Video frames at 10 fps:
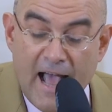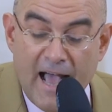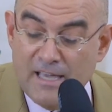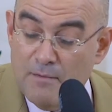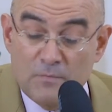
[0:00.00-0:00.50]

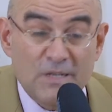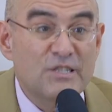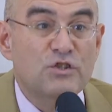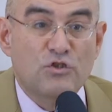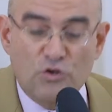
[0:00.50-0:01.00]
I am
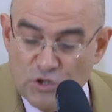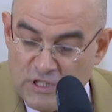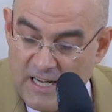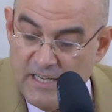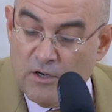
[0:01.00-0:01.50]

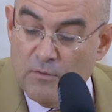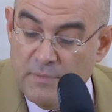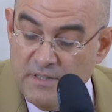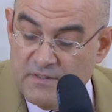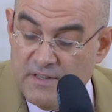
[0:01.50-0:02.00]
totally
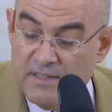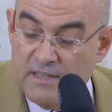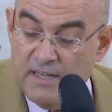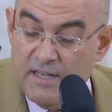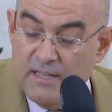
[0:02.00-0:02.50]
convinced
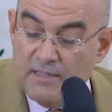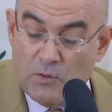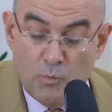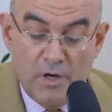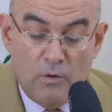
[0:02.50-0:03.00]

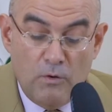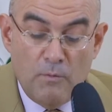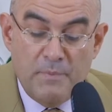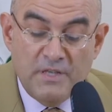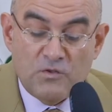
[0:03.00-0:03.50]
that we will
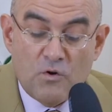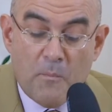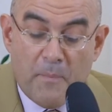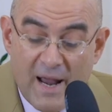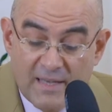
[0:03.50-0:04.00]
be
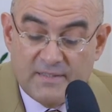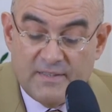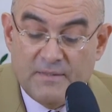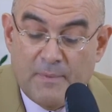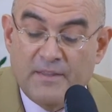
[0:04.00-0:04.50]

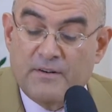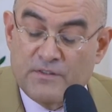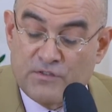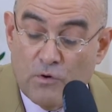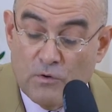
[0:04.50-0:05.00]
surprised by the
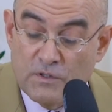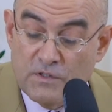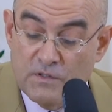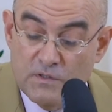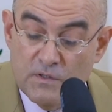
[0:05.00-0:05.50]
results.